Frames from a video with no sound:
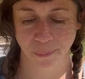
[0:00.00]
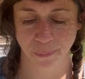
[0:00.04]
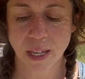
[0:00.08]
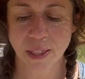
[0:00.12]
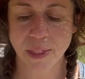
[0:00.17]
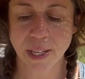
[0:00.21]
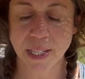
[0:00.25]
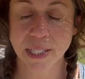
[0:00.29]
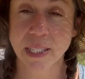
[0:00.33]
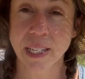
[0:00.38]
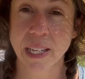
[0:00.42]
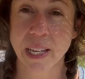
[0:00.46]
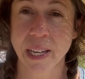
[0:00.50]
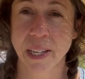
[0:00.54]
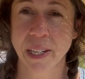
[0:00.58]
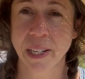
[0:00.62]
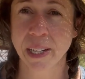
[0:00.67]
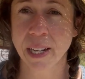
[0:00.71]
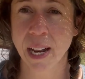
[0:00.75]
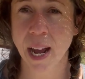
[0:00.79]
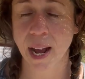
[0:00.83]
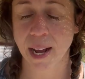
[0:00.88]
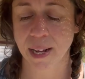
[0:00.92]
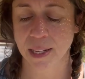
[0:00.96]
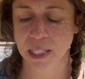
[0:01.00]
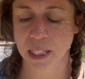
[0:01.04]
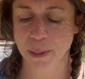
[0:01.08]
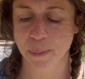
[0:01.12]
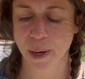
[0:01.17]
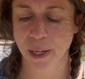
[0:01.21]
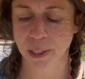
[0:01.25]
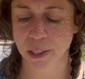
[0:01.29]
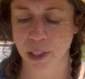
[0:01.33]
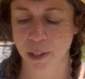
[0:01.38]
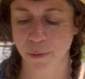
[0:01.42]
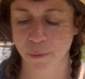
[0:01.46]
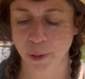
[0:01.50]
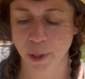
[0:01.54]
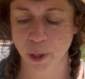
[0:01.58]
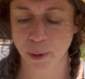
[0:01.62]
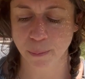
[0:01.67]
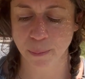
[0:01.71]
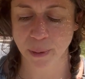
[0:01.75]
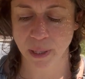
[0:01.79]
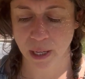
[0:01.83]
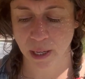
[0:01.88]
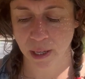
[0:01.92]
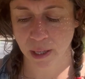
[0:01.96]
This hidden aspect of your
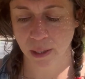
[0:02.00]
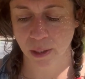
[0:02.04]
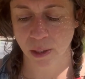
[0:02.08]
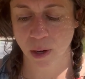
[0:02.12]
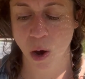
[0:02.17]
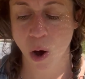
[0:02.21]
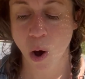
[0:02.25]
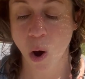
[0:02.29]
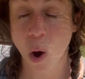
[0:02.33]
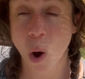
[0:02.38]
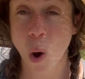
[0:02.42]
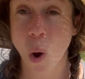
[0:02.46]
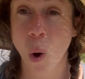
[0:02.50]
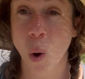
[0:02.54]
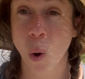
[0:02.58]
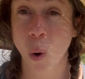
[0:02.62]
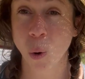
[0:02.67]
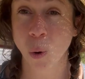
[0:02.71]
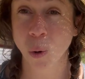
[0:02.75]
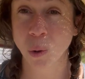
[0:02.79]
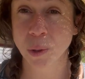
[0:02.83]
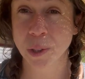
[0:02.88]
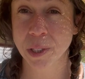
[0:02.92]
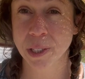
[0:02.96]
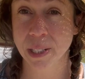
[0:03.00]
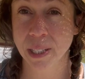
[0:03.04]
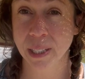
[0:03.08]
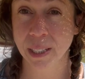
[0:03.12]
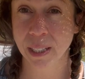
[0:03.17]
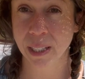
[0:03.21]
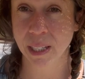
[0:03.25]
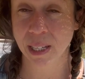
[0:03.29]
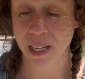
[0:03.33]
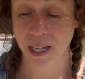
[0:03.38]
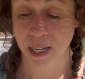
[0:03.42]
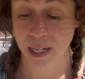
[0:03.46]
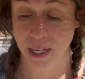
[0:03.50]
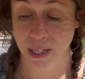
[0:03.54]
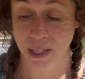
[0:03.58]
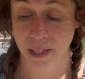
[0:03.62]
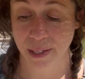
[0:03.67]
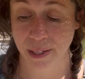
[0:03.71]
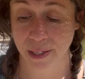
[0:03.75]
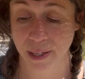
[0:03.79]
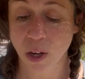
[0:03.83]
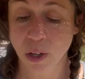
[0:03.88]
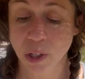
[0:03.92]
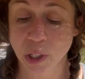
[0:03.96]
being holds the
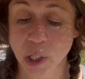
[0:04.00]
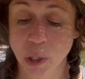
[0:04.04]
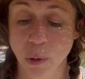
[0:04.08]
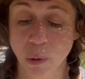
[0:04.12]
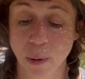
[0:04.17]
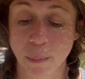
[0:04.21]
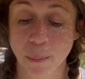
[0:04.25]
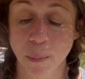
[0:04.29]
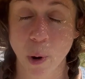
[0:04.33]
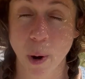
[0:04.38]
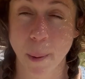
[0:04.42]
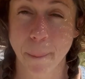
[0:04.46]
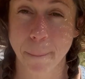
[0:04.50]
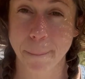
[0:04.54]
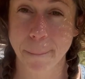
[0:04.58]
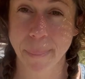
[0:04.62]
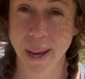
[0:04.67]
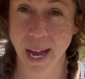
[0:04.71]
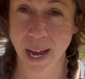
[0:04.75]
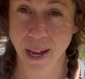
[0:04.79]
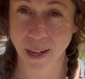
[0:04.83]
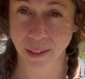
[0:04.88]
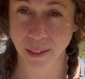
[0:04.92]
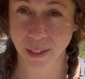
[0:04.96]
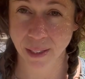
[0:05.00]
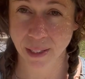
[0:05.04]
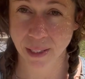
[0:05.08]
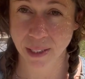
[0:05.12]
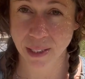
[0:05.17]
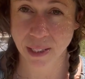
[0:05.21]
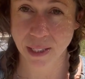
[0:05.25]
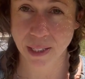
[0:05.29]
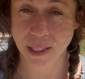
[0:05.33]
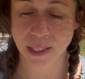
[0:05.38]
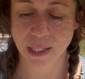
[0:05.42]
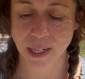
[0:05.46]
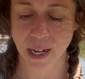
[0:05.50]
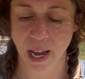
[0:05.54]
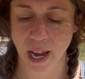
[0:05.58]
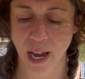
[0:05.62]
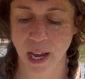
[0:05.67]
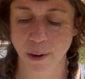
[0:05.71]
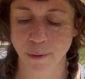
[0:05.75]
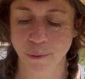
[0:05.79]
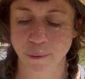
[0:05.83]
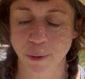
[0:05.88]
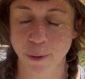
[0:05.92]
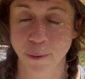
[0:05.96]
key to a more balanced
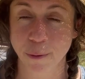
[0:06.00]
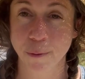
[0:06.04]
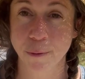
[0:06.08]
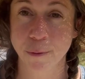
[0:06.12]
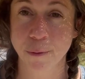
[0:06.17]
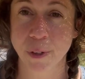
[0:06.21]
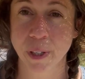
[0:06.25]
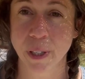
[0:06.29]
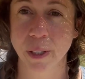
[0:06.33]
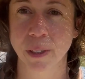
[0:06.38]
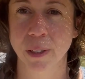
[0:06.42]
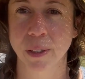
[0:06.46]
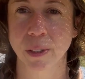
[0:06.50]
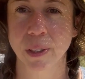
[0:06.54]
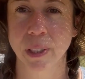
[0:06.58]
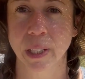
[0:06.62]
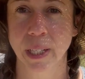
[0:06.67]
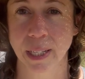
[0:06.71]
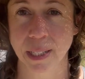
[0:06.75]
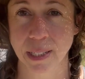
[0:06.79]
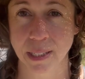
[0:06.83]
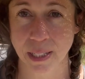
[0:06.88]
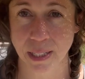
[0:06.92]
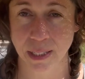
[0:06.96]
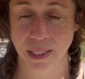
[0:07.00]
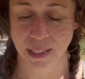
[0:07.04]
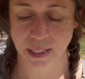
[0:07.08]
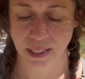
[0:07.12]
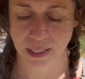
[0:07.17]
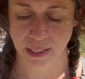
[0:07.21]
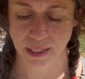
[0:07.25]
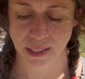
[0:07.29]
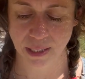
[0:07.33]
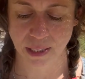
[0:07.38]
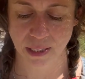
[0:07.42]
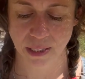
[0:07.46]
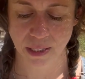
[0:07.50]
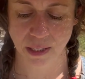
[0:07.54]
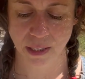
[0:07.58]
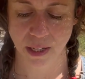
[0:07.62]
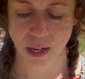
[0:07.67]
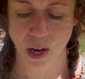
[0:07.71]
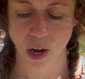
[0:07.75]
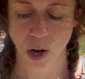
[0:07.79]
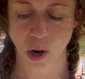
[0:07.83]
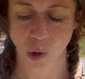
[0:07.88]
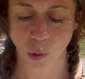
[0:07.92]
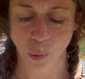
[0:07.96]
and fulfilled existence
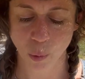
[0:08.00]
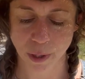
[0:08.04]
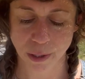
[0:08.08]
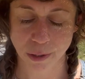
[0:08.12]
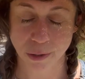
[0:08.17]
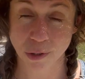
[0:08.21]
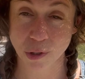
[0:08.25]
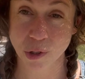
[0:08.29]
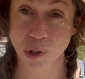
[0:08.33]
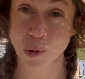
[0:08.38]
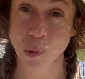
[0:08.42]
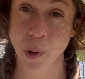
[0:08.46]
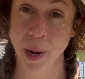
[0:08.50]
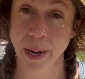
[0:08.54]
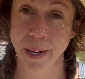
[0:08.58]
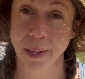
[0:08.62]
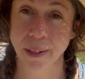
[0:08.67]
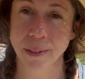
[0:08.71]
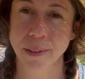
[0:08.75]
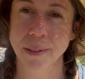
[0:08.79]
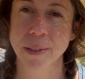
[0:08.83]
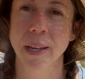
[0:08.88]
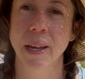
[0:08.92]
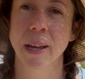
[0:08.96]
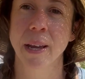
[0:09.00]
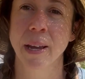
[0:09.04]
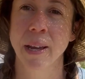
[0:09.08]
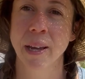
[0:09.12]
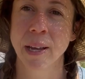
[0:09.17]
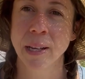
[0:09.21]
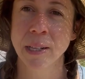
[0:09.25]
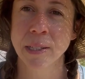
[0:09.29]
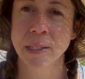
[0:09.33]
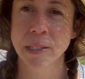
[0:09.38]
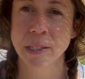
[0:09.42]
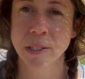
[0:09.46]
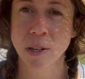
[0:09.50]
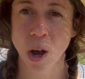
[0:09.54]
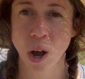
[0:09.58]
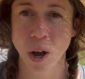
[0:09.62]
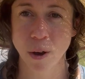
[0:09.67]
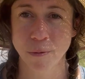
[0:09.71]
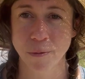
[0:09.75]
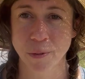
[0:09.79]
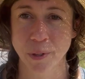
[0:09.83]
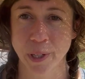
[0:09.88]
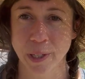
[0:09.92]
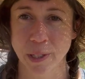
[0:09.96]
where strength and
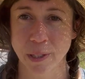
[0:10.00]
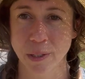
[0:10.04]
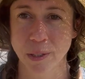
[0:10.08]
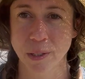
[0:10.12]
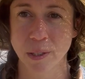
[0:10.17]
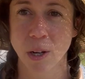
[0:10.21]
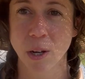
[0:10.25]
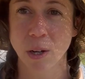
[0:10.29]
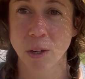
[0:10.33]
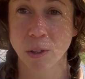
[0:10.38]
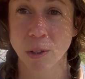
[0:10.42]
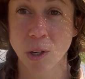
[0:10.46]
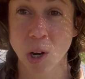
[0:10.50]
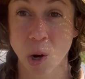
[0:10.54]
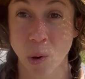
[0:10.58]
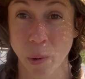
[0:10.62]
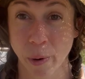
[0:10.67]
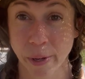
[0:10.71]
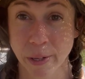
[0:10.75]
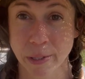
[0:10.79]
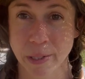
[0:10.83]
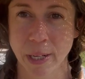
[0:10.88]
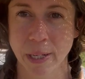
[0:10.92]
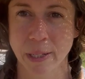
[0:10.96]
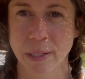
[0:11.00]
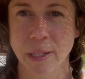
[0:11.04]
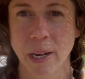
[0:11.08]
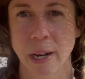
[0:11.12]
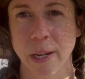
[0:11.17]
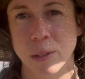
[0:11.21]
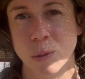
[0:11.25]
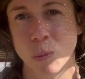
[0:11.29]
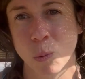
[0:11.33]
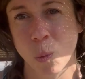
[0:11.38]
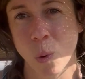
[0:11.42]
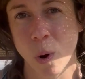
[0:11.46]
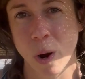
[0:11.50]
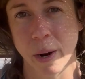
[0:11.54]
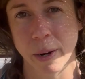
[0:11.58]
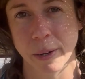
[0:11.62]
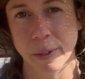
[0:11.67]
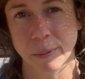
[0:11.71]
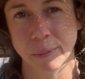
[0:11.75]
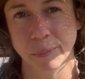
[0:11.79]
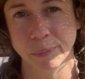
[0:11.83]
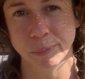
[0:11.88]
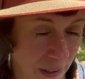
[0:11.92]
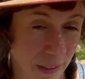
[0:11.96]
softness coexist as
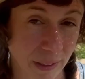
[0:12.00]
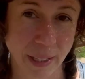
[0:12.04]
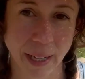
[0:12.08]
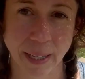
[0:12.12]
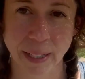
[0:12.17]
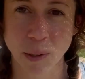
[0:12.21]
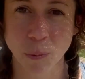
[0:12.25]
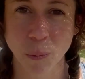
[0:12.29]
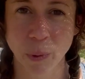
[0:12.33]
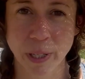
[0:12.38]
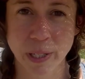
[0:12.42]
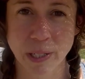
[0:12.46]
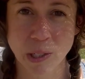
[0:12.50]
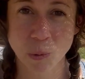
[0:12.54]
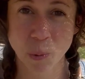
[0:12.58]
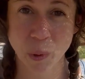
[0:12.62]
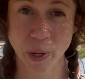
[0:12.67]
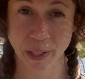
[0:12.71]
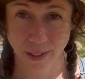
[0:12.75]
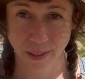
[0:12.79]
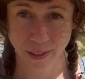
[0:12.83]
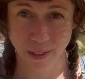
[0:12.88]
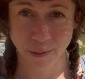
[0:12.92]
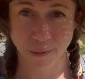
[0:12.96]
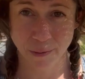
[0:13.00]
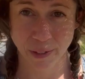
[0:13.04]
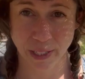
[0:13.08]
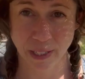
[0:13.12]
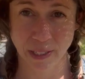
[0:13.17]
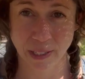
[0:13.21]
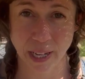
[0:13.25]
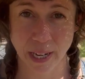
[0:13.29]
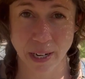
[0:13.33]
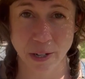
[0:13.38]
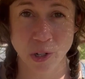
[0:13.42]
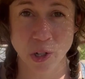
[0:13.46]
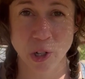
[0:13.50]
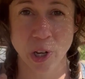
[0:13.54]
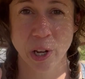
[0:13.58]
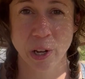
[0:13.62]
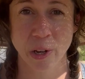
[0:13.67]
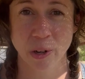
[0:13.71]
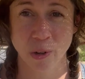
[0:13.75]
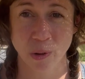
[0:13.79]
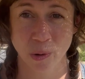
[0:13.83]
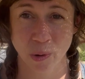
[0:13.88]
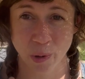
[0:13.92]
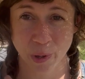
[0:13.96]
one. That was with the
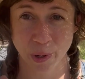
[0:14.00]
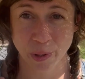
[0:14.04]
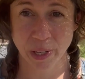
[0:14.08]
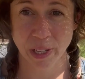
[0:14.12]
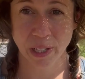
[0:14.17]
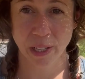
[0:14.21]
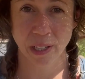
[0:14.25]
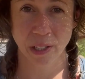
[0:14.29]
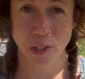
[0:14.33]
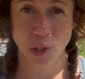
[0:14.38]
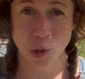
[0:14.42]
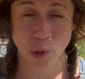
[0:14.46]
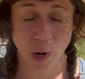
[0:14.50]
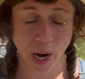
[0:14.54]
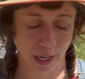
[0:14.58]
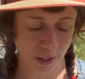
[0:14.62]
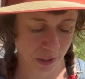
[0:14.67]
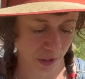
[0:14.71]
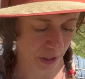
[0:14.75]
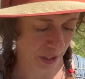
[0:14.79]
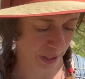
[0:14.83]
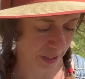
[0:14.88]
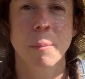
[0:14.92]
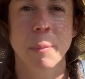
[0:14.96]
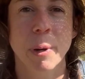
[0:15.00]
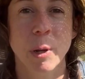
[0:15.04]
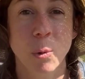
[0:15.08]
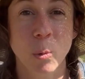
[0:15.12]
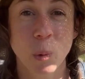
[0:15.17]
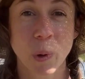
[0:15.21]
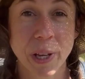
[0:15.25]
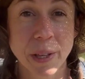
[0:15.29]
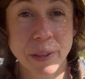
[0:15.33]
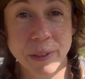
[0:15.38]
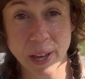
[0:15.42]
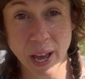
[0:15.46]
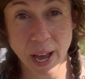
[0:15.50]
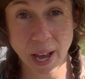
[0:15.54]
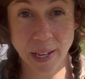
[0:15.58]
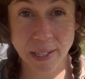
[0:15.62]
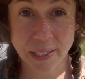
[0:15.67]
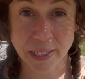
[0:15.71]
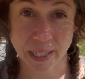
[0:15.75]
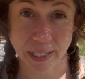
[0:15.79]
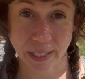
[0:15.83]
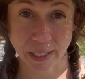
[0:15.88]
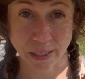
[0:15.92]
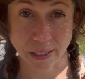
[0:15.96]
fixation or the contraction. But with
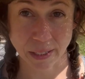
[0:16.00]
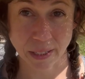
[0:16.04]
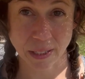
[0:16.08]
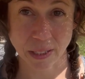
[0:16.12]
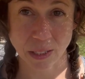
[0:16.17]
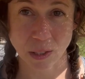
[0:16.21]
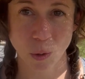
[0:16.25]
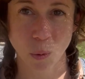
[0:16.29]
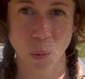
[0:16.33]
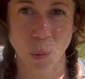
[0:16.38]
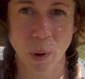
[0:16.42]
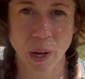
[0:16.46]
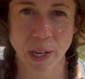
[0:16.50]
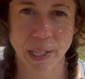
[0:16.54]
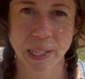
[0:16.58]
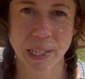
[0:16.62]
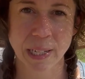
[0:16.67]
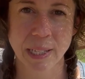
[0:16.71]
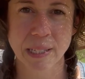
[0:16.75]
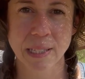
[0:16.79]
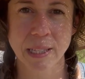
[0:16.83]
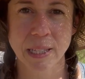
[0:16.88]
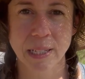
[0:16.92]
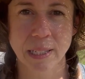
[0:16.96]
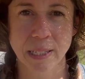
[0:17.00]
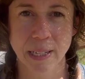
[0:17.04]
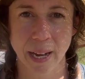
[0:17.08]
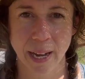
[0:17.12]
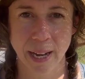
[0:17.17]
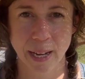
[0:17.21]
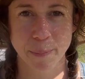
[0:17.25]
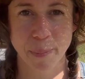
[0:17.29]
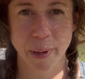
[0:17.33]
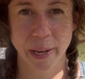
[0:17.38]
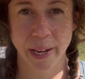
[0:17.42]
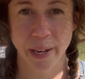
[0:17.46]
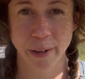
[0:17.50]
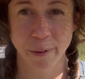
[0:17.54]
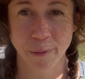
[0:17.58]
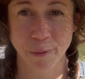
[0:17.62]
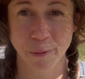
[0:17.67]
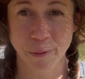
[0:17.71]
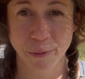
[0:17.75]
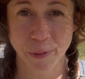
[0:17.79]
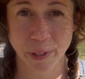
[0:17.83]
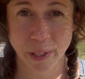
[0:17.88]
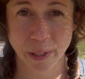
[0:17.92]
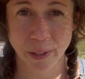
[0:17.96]
essence, what does the type 8
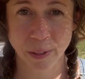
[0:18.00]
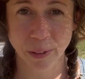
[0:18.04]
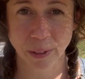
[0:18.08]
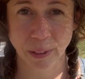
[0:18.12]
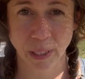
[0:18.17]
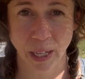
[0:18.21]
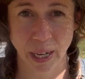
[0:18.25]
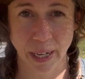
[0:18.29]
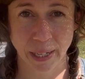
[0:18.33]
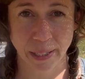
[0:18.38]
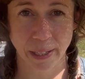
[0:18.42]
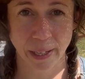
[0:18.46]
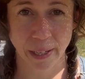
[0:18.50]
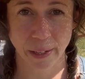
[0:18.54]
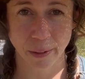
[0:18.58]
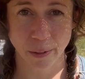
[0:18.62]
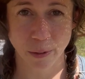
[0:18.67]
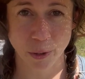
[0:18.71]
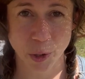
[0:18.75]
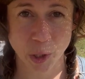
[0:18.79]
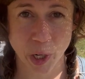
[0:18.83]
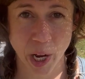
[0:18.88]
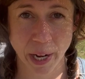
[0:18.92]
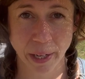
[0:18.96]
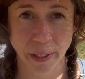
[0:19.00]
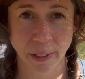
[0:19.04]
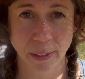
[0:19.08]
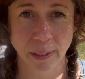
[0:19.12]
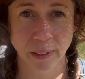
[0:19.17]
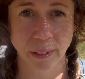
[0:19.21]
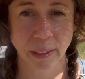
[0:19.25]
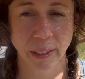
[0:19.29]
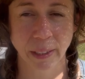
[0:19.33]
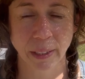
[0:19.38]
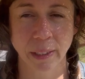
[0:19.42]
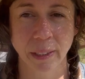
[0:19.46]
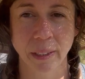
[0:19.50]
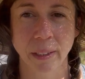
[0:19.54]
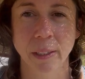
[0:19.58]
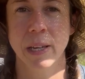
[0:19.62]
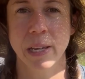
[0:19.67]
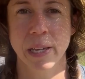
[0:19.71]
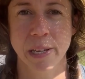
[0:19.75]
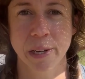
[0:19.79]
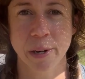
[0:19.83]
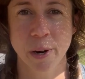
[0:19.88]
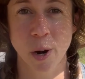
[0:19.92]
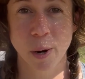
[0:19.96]
feel like energetically
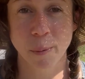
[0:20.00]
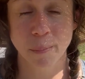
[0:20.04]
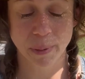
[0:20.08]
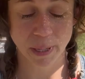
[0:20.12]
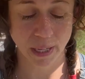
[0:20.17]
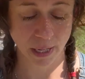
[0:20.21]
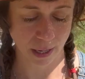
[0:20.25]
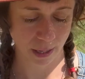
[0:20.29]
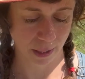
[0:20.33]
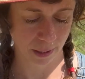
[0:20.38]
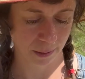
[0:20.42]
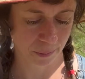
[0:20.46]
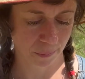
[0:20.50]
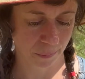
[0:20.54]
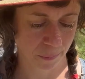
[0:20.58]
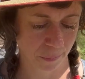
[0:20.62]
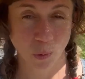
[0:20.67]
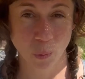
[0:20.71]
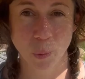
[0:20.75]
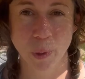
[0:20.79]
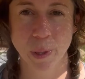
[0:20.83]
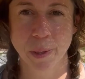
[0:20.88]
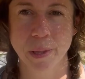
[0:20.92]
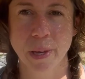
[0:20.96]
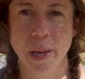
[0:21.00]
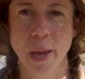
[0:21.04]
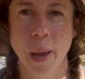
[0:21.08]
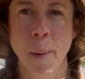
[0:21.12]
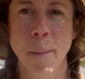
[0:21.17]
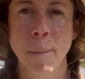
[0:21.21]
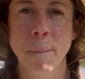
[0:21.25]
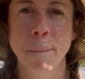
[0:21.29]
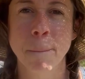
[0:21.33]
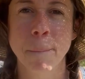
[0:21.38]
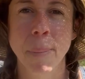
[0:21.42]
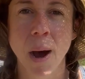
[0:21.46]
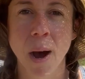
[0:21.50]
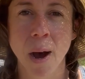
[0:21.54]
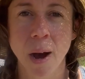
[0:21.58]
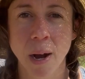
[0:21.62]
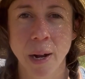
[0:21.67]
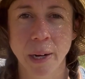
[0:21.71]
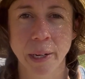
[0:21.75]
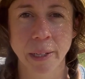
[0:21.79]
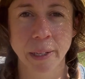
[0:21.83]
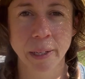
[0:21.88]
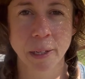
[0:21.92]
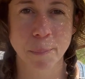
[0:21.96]
in our being with
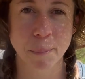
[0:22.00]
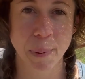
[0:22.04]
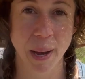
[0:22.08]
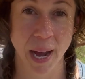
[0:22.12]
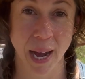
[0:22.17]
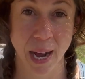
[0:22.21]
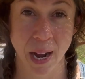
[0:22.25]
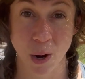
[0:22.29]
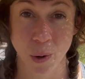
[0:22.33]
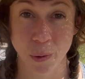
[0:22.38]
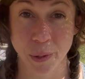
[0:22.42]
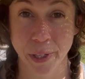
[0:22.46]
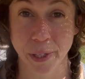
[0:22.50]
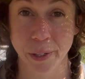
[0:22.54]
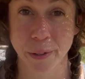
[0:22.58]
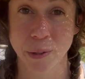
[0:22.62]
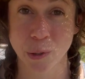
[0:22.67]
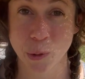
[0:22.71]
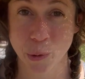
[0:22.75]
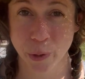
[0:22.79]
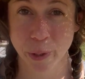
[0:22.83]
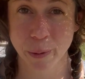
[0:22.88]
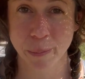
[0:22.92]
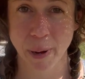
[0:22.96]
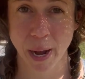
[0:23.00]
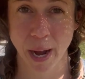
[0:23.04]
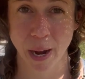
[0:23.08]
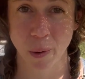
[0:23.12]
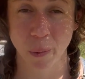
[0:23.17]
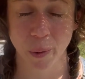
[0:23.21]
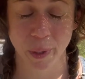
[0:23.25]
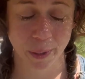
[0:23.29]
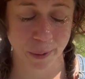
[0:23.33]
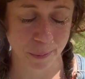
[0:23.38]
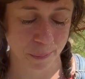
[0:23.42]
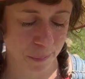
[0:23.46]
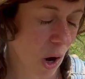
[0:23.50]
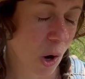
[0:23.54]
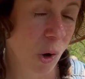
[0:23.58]
embodied power, true power?